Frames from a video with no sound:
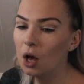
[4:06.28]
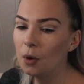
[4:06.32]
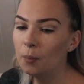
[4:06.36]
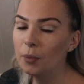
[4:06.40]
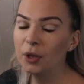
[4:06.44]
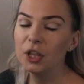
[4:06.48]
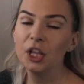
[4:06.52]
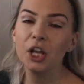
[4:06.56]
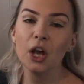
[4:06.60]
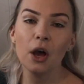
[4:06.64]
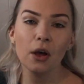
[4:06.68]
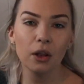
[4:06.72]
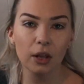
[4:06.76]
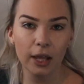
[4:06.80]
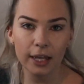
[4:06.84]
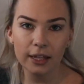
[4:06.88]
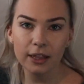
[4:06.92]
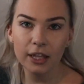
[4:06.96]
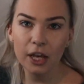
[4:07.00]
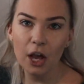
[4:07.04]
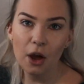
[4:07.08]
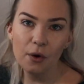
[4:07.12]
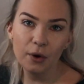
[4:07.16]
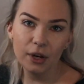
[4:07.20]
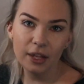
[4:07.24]
But
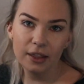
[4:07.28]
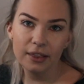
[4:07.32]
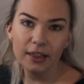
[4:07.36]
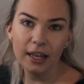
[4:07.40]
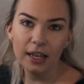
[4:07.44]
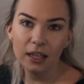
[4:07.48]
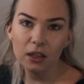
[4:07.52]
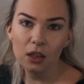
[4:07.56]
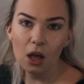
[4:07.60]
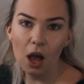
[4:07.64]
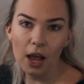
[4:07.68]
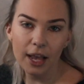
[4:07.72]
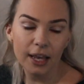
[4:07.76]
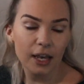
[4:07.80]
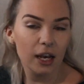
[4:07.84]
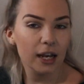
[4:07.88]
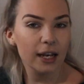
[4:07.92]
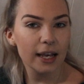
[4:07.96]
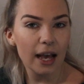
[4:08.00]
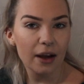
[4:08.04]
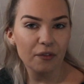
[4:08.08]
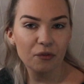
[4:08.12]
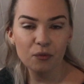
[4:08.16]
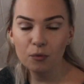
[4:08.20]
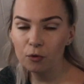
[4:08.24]
the only thing that I could
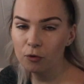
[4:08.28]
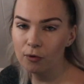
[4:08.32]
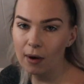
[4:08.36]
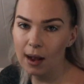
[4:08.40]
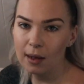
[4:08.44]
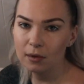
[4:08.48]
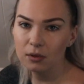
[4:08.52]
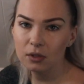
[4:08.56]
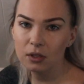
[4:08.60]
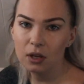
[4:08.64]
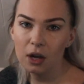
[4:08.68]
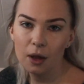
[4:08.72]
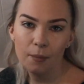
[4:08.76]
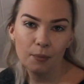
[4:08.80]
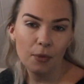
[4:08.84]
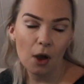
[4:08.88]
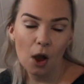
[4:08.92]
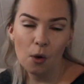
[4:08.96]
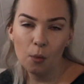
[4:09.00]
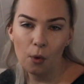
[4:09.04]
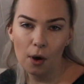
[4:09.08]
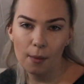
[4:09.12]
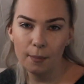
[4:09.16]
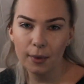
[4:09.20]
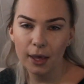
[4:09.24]
get from Grounds Club that
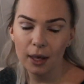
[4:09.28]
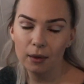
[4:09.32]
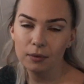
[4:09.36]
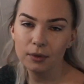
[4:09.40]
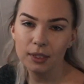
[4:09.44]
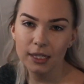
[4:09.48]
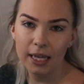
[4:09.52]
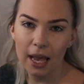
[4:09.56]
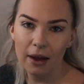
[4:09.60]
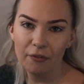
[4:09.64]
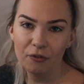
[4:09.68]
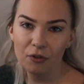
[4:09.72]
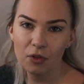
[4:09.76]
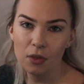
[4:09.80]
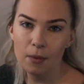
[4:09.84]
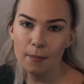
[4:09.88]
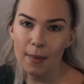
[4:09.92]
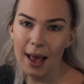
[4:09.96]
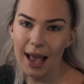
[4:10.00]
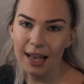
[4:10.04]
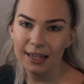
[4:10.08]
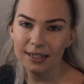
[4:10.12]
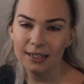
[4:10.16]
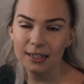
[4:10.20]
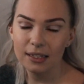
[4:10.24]
I won't be able to get from the
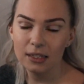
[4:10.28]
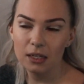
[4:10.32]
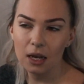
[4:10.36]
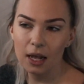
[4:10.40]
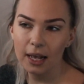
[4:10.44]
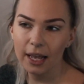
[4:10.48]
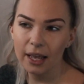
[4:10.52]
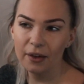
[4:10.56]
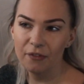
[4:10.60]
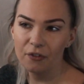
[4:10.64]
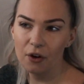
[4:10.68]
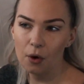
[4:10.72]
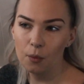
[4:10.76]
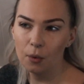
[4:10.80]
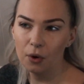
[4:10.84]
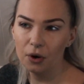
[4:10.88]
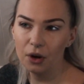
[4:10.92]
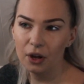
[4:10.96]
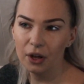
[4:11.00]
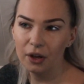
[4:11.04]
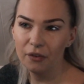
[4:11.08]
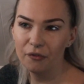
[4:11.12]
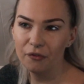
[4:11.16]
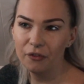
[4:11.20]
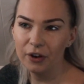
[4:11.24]
mess is like if I
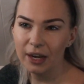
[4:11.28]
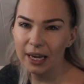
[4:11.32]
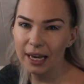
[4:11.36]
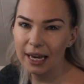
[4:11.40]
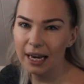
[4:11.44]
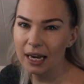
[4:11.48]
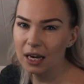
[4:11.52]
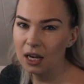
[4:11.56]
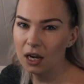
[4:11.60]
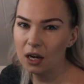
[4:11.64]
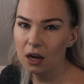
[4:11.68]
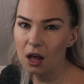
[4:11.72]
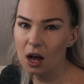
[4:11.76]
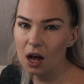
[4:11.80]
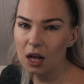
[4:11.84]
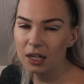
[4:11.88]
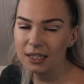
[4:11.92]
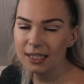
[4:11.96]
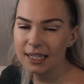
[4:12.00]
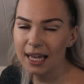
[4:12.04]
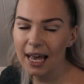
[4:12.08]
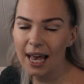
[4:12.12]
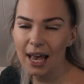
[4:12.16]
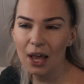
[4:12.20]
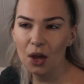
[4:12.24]
want a vanilla
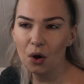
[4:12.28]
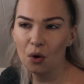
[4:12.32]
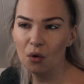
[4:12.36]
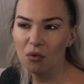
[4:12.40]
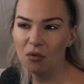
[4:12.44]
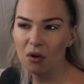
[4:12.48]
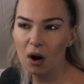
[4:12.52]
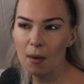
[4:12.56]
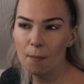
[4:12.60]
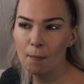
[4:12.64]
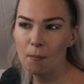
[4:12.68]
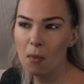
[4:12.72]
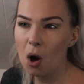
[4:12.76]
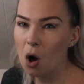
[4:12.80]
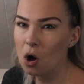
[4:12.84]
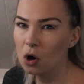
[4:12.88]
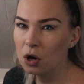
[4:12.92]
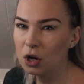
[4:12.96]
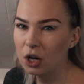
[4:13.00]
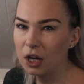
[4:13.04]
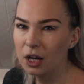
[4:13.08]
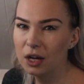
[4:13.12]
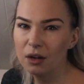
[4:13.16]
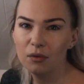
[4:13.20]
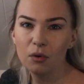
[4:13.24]
latte or a
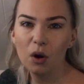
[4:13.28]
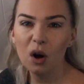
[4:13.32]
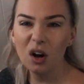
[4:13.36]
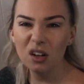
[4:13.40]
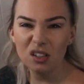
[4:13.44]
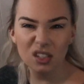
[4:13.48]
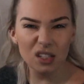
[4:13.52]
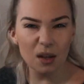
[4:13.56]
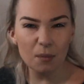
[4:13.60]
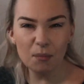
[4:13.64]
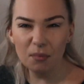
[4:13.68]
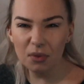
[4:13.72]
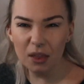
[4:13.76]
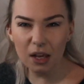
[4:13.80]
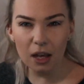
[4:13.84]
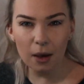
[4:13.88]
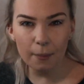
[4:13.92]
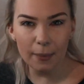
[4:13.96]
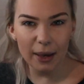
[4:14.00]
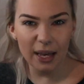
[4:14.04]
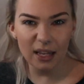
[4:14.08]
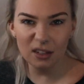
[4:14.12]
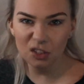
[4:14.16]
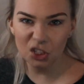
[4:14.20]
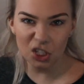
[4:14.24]
mocha or something a
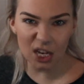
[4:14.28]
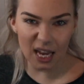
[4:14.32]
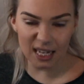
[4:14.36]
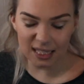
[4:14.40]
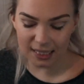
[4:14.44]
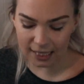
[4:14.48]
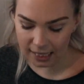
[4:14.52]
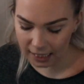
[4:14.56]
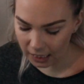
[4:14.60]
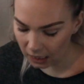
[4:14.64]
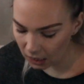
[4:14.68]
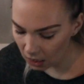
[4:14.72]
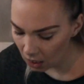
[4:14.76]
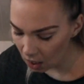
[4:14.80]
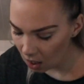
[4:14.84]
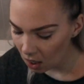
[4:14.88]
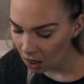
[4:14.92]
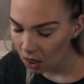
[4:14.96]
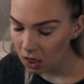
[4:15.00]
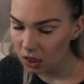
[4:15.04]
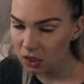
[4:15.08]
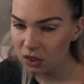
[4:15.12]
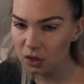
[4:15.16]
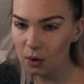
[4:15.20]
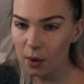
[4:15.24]
bit jazzy.
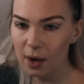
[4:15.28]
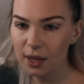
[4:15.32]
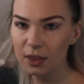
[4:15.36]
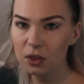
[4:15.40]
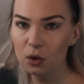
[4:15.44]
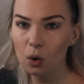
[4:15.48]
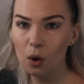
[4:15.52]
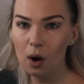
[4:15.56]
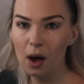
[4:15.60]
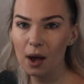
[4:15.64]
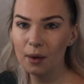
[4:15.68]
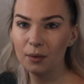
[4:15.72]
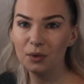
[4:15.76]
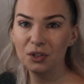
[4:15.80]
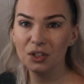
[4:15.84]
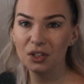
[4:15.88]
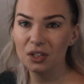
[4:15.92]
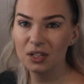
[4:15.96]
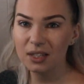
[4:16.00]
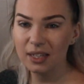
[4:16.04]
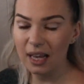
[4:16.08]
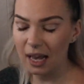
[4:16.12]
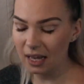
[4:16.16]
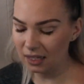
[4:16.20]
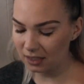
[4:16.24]
So I thought I would
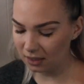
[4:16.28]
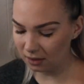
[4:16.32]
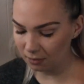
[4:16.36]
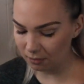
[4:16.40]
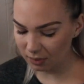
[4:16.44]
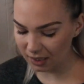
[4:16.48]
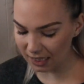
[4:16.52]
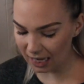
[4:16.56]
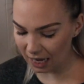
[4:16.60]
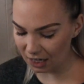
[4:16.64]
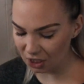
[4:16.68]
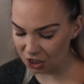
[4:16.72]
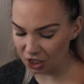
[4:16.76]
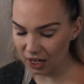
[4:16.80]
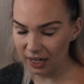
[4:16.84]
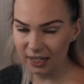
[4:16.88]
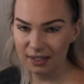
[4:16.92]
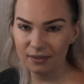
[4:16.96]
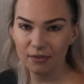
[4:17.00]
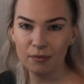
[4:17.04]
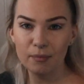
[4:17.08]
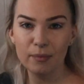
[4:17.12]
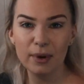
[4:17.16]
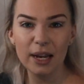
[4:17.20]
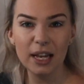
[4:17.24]
just get some
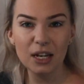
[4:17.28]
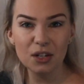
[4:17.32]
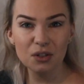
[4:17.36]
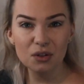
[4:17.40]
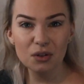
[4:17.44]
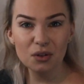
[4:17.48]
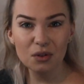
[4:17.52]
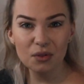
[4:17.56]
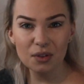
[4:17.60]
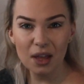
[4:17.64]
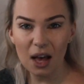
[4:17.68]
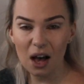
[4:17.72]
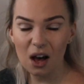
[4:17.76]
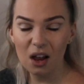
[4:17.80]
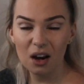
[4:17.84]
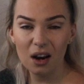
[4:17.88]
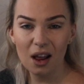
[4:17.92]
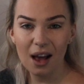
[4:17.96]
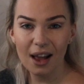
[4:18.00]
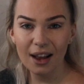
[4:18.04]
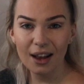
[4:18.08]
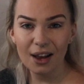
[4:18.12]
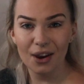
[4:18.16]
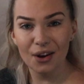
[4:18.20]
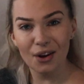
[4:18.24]
sachets from Lidl that are
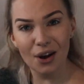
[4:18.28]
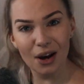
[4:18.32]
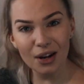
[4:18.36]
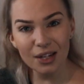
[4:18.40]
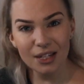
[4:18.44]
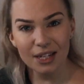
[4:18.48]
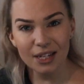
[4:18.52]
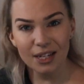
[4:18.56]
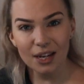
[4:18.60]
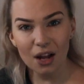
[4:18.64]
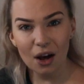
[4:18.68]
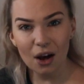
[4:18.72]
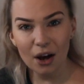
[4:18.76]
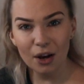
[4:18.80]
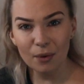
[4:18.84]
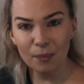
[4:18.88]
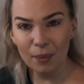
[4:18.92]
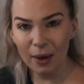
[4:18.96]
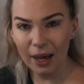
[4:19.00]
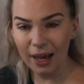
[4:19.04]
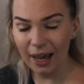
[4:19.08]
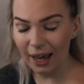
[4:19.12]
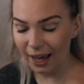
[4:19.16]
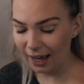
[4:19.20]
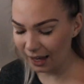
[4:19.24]
like
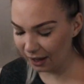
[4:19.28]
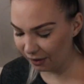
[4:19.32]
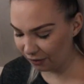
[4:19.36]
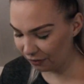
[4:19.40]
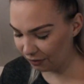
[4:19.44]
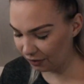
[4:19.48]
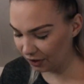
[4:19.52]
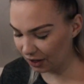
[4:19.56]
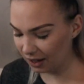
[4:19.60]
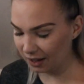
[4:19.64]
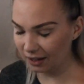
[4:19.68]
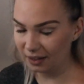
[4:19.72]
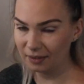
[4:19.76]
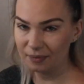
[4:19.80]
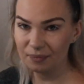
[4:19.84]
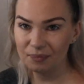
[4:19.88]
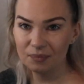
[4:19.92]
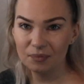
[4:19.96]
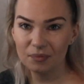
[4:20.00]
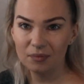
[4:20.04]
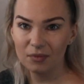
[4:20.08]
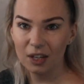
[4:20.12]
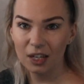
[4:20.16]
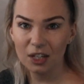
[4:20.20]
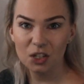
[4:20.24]
99p for
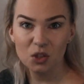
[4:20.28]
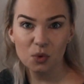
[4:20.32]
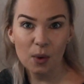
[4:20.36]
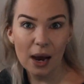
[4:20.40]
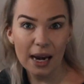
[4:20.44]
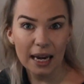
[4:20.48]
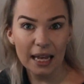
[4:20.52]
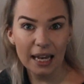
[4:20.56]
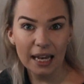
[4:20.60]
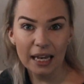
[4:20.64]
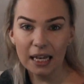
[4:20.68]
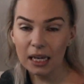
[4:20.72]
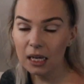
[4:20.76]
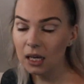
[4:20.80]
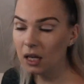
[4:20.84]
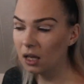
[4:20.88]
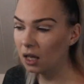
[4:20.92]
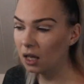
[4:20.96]
like 20.